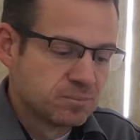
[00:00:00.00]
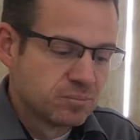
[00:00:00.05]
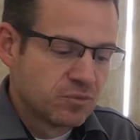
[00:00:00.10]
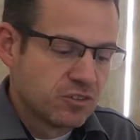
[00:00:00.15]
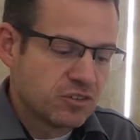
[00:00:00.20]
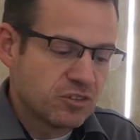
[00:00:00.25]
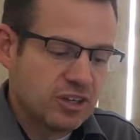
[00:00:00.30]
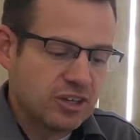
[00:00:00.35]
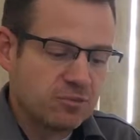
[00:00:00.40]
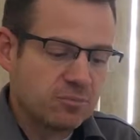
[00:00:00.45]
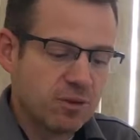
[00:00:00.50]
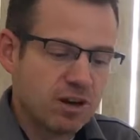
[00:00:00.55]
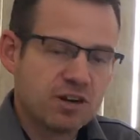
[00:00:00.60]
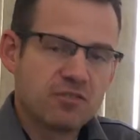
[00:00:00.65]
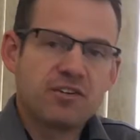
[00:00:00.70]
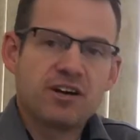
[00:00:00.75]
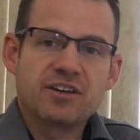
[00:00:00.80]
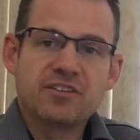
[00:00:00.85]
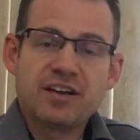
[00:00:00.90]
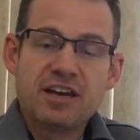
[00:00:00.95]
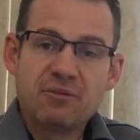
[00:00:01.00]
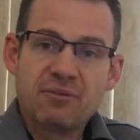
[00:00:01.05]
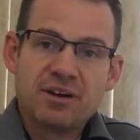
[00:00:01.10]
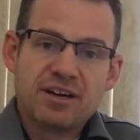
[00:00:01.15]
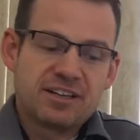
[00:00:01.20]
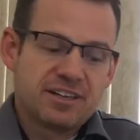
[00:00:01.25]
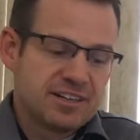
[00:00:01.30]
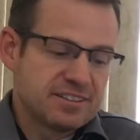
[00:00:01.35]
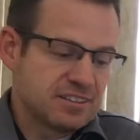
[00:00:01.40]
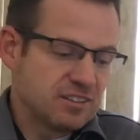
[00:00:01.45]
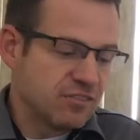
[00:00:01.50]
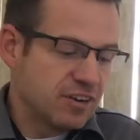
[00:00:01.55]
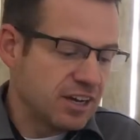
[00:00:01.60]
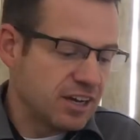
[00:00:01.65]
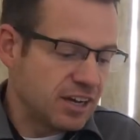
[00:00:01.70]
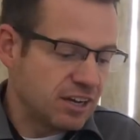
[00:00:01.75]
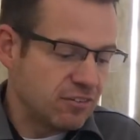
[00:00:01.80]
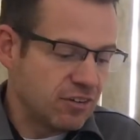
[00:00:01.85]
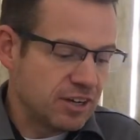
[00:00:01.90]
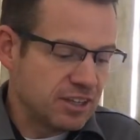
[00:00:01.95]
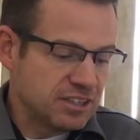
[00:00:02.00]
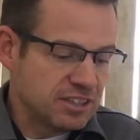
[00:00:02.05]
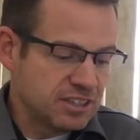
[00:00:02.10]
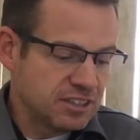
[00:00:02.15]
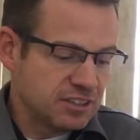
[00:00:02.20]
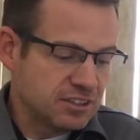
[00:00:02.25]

So I'd modify it that way, I guess, if I needed